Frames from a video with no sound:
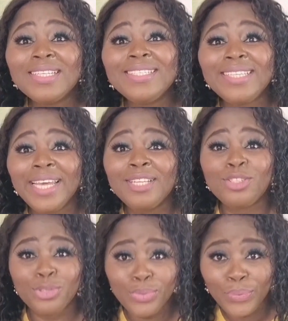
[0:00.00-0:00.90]
day
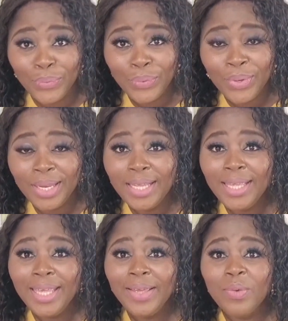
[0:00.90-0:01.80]
2.
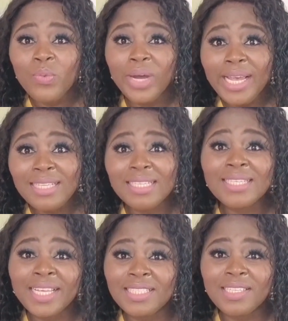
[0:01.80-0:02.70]
Why is it
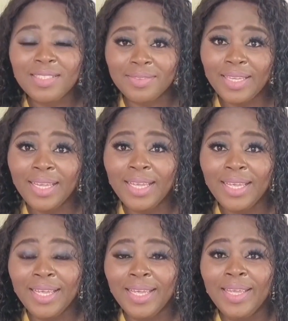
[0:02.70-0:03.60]
necessary?
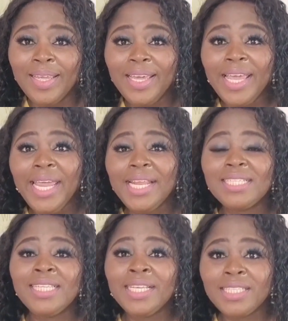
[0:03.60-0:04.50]
It is
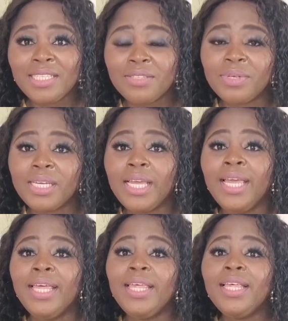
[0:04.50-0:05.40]
necessary
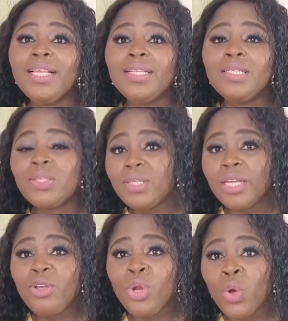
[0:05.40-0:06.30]
so that
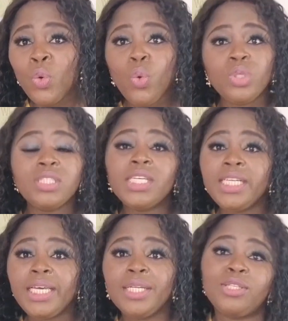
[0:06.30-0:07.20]
you know who to
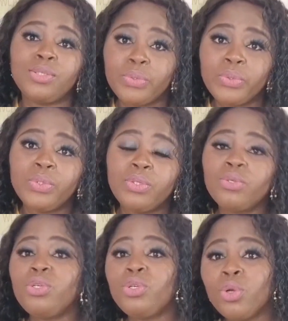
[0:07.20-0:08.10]
delegate to. So
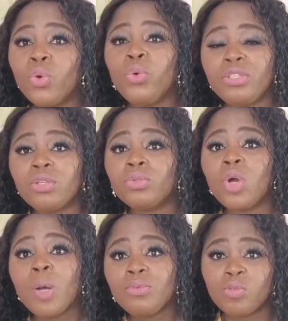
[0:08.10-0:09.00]
you know who is going to
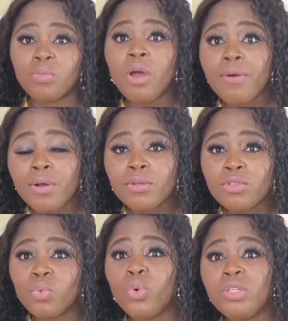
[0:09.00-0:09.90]
come tomorrow,
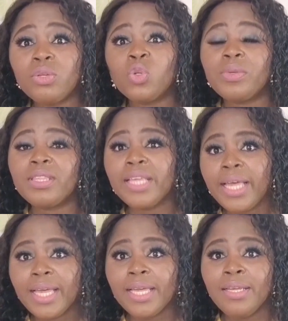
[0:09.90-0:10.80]
so who is going to be
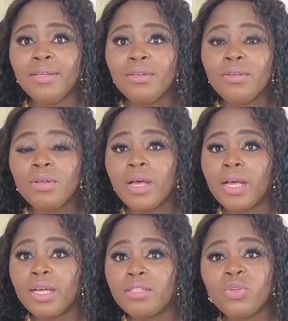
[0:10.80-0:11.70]
there,
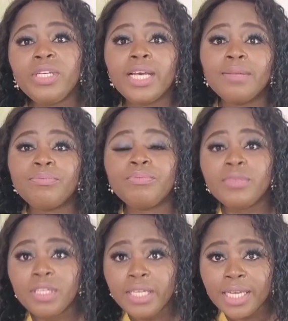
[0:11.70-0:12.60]
so you can
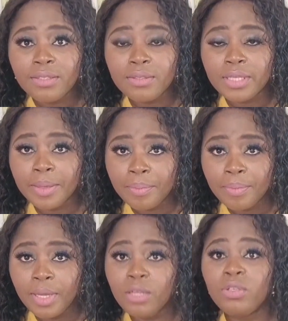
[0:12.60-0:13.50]
delegate to them,
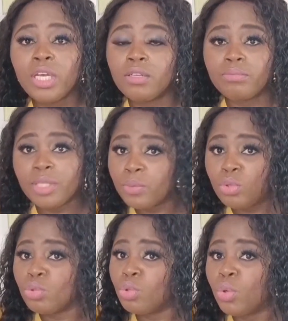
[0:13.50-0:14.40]
and you can be able to
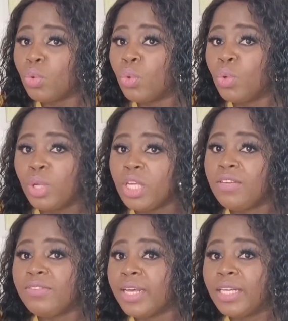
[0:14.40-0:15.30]
know if
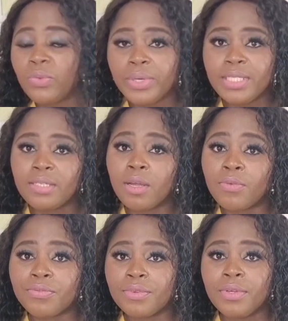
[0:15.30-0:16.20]
they're adequate
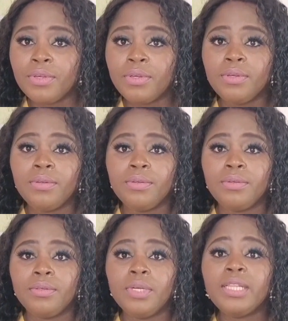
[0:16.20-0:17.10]
enough.
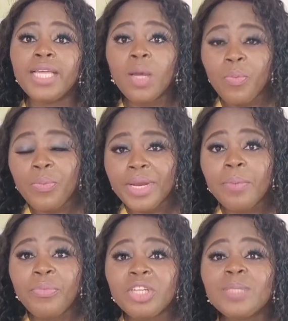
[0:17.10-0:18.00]
And that
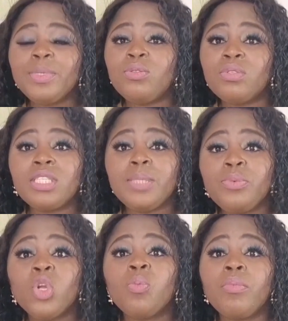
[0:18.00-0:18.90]
brings me to tip
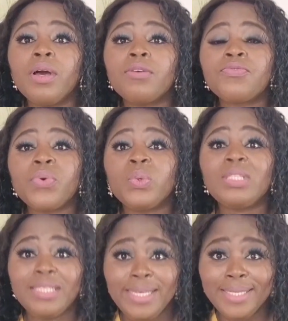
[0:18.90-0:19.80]
number
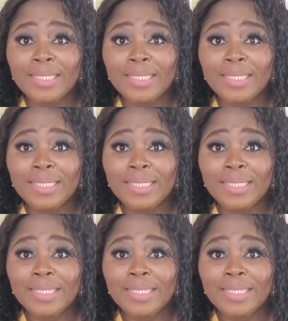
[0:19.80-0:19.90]
14.